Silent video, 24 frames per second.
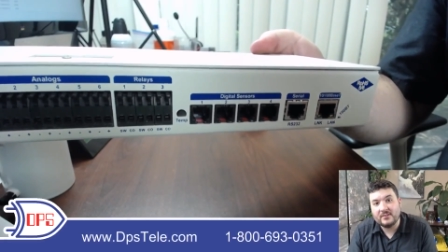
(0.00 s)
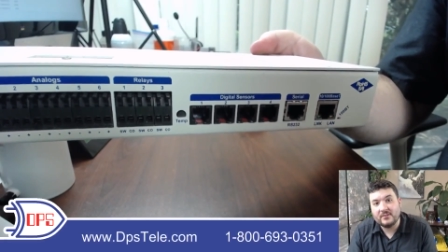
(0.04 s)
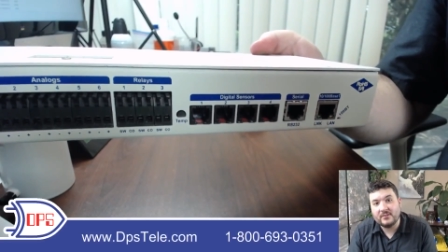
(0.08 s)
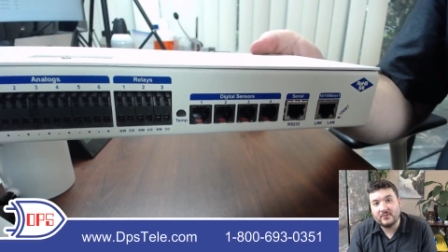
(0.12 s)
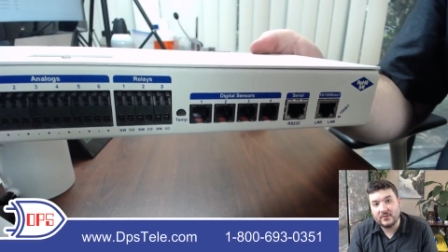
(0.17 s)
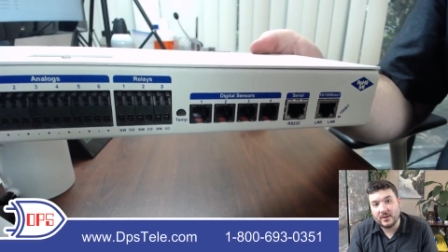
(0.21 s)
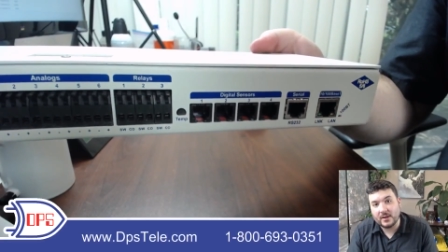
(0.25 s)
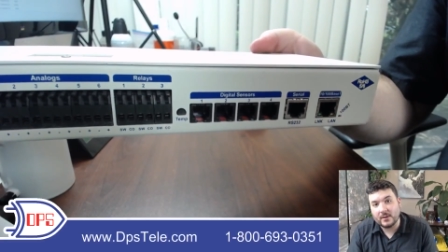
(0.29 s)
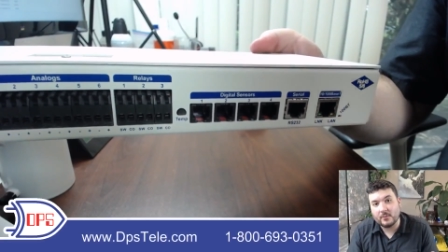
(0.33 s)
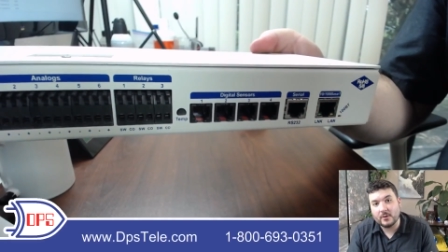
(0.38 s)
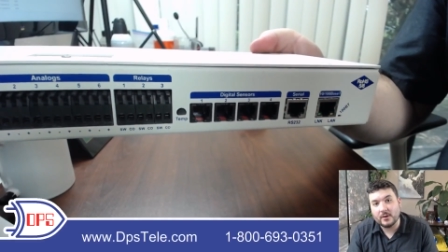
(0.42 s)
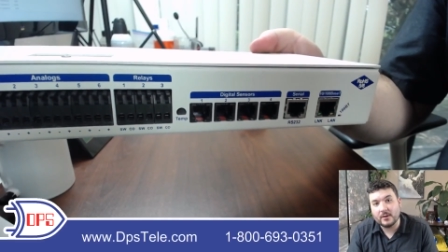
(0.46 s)

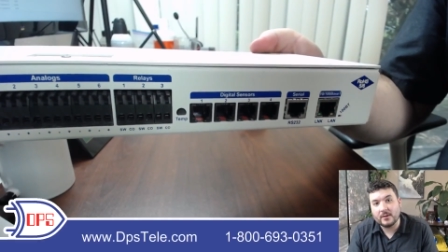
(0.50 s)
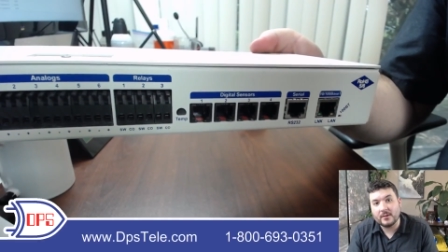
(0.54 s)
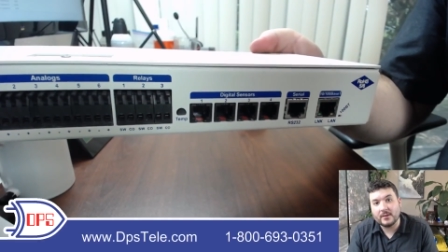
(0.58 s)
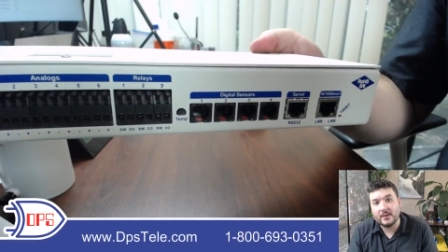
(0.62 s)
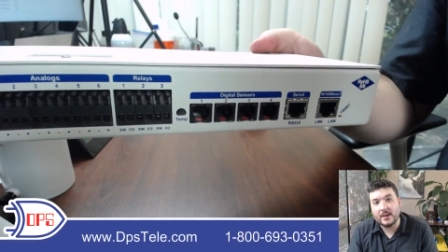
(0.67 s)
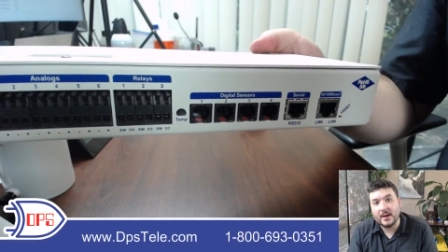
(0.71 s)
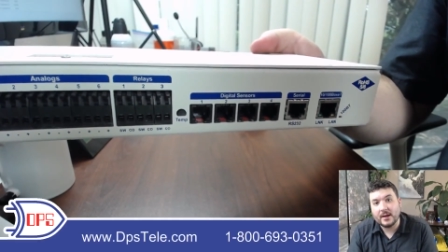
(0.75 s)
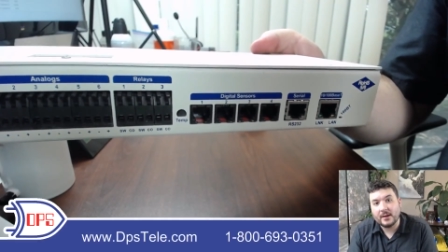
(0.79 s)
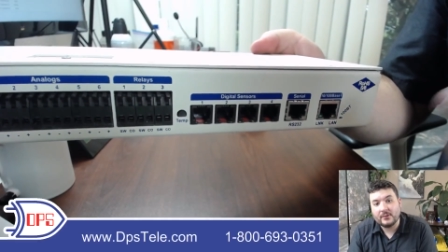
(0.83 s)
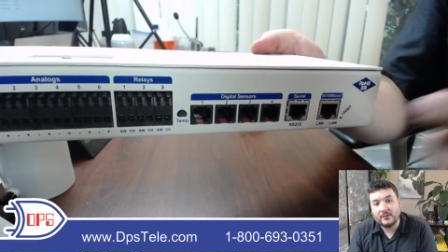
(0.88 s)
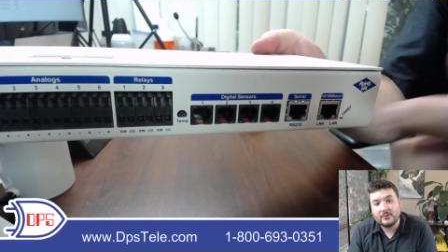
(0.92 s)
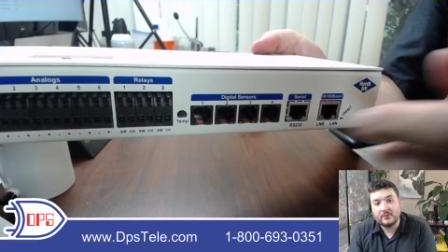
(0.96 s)
chain one to the
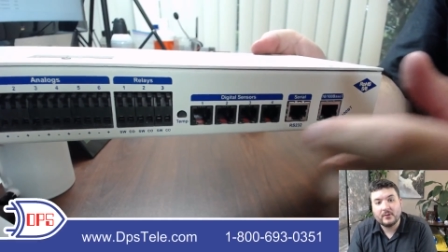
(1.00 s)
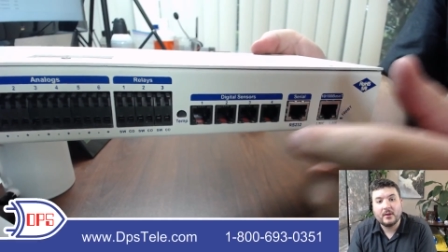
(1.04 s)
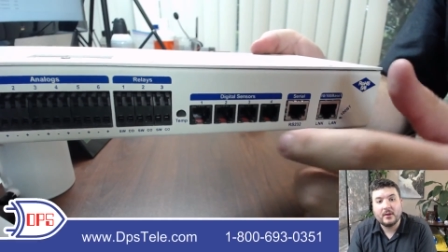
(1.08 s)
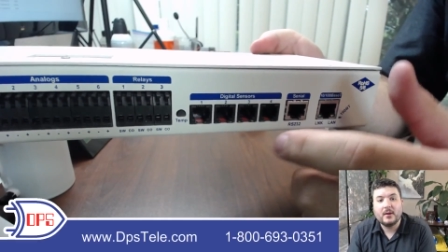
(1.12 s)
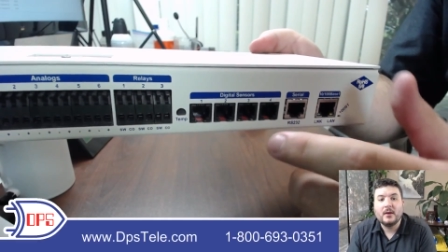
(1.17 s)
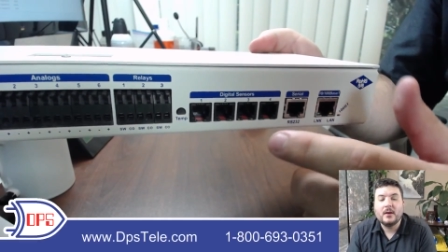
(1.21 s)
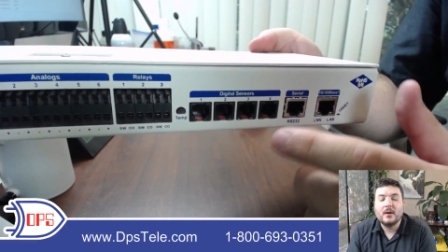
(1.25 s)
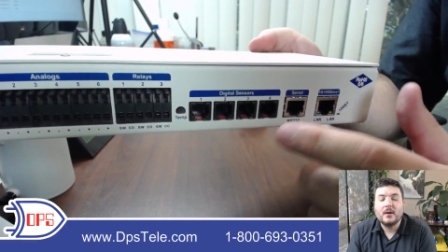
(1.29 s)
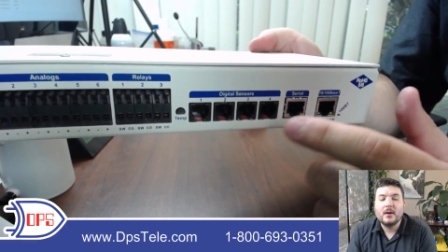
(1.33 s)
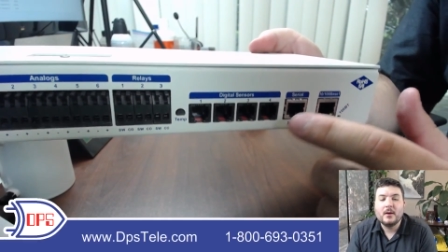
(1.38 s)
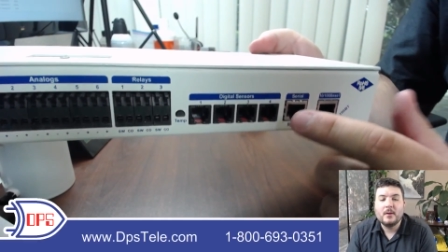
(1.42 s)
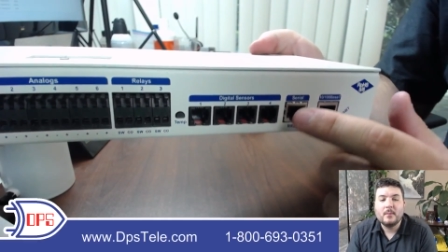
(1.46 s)
next.
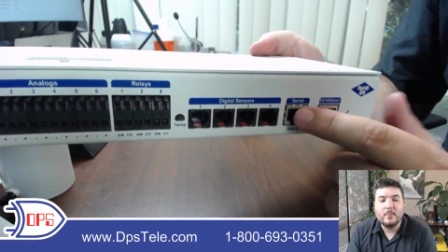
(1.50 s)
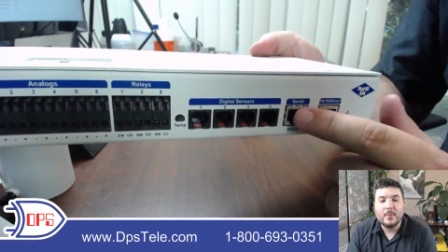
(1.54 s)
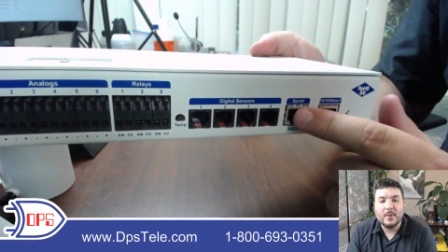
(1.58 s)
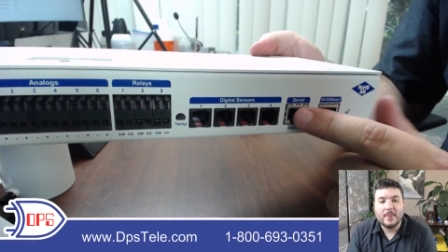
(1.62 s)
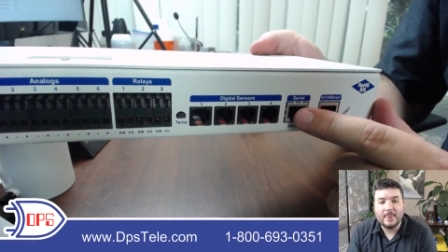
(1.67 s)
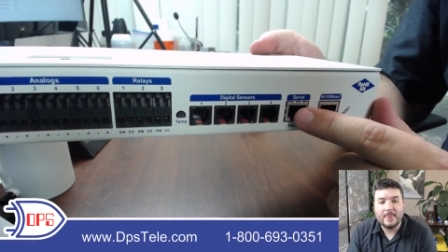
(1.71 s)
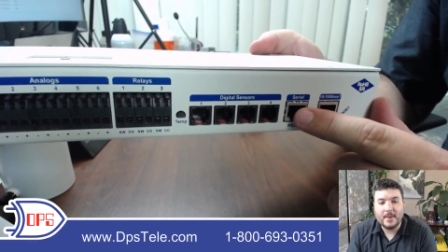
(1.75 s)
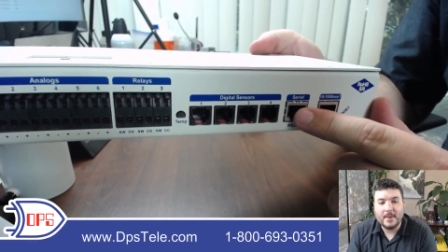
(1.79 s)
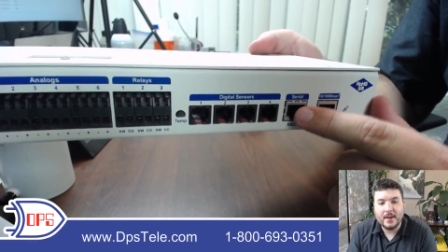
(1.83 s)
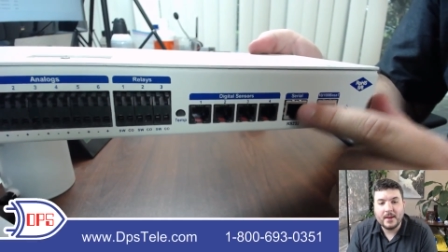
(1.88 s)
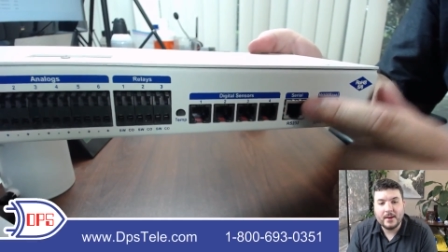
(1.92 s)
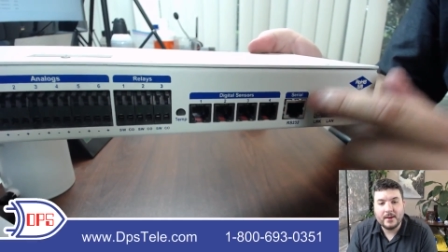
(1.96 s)
But
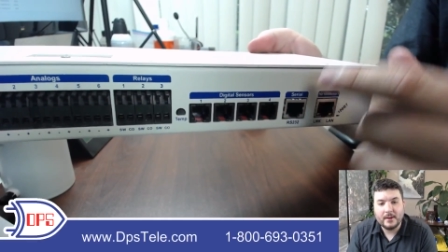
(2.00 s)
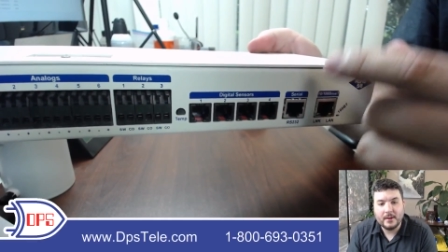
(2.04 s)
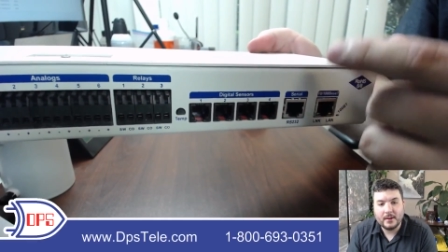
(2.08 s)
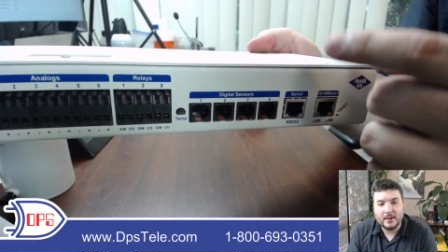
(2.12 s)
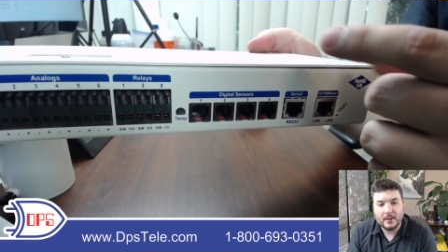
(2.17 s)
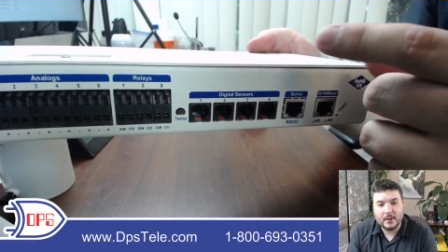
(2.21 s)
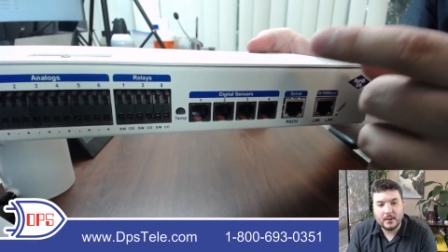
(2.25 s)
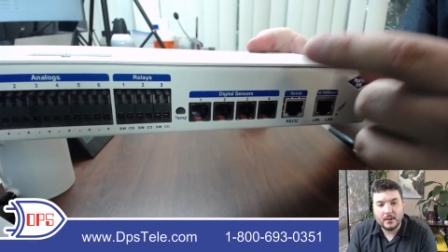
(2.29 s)
then